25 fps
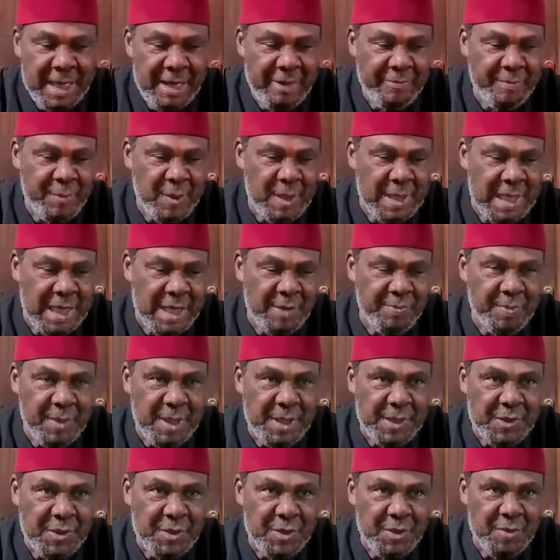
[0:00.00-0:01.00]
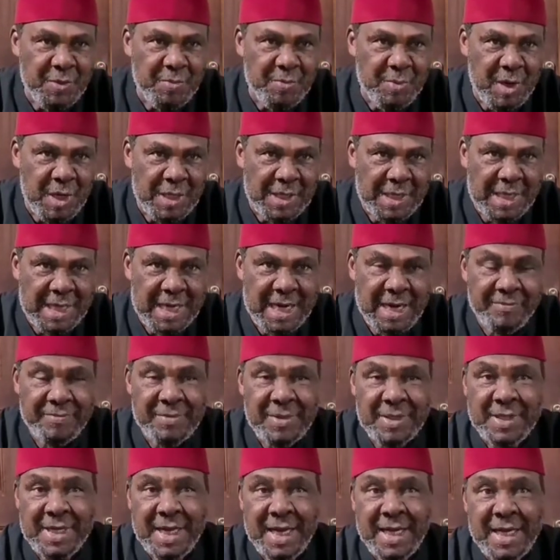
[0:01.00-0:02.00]
They have bothered me so much that I
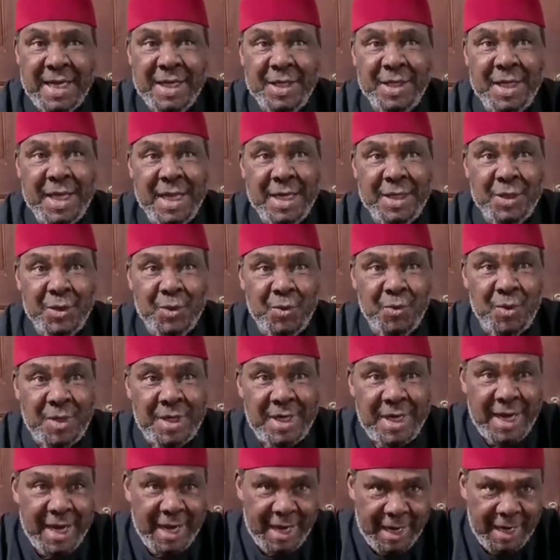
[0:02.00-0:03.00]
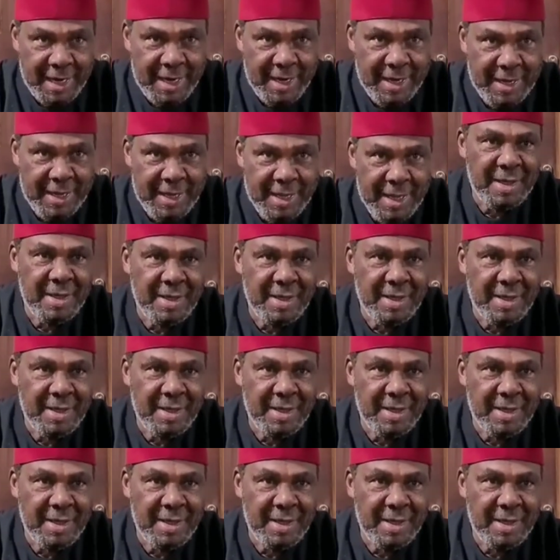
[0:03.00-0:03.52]
have decided that today